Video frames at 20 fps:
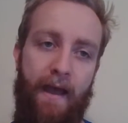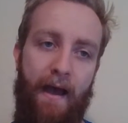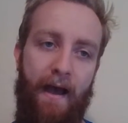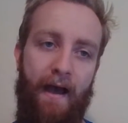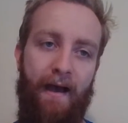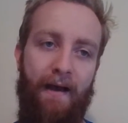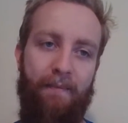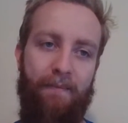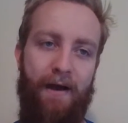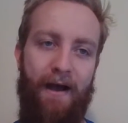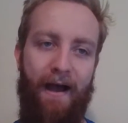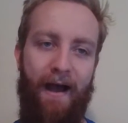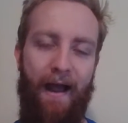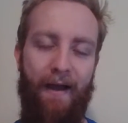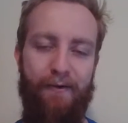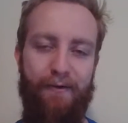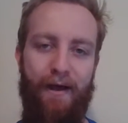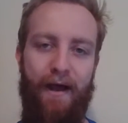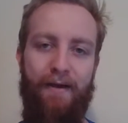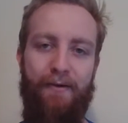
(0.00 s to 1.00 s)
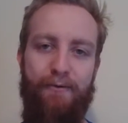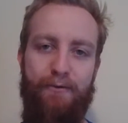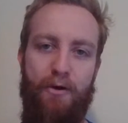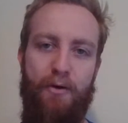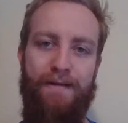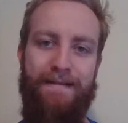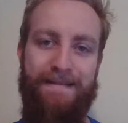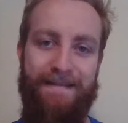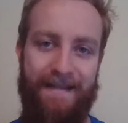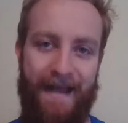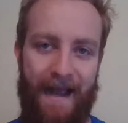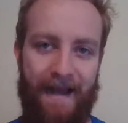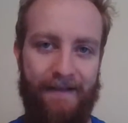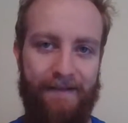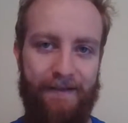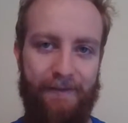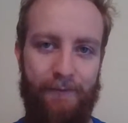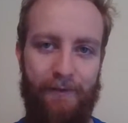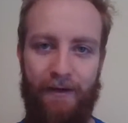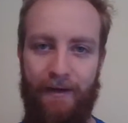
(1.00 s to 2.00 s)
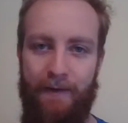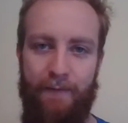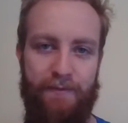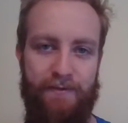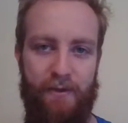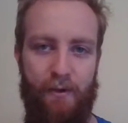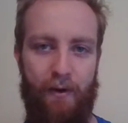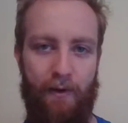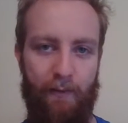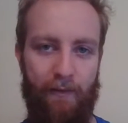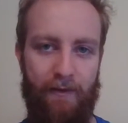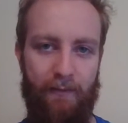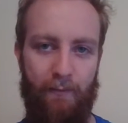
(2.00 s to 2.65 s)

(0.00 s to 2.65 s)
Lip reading: I don't know exactly where he was going